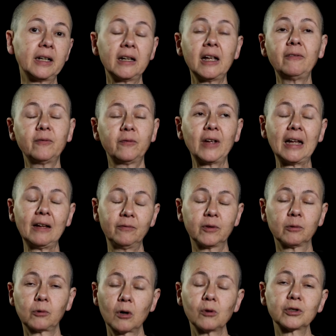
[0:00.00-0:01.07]
if
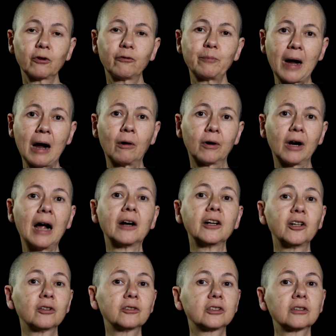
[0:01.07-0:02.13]
the roles of power are
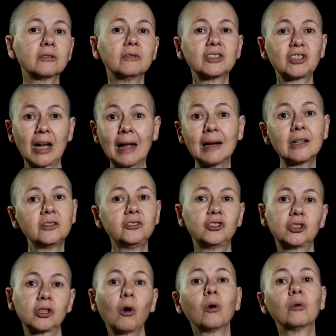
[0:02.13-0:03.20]
not
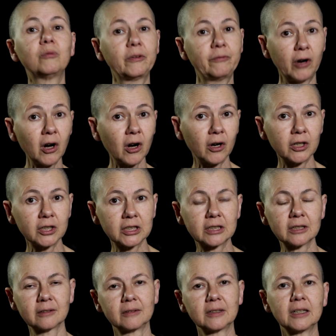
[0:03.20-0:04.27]
challenged or
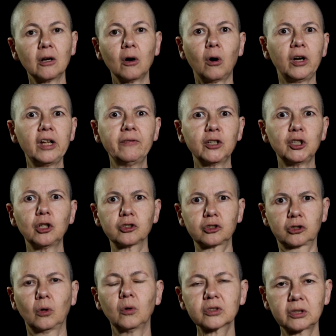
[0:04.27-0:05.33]
reversed, or even
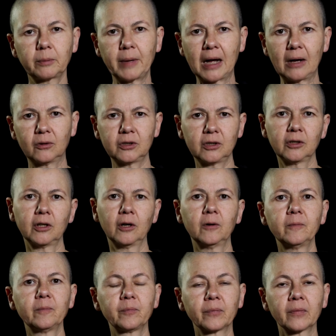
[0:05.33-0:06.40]
not talked about, you
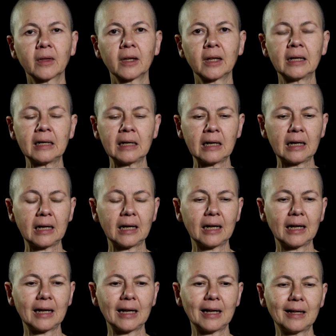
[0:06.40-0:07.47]
know,
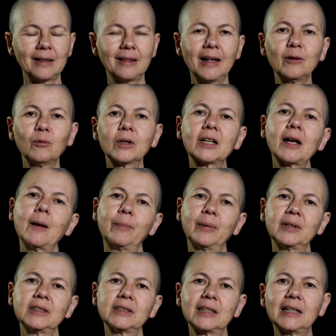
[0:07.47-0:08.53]
then what
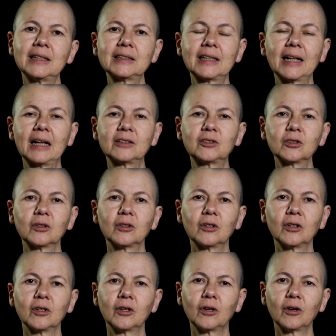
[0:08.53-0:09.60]
happens is that
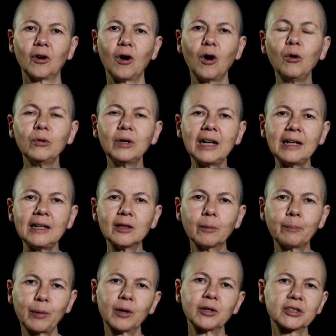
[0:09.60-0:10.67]
only the
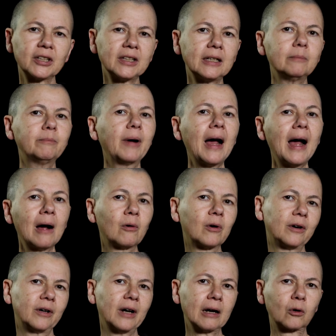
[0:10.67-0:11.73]
person in
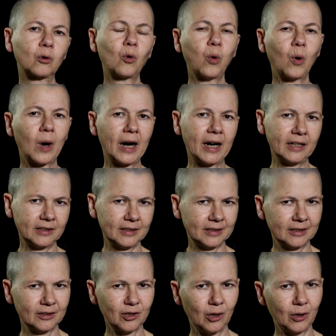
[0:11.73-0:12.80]
power
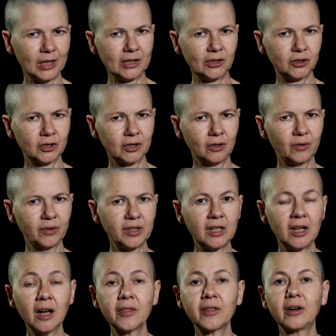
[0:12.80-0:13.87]
acquires knowledge, you know,
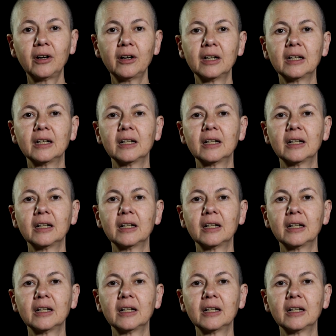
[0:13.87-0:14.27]
the other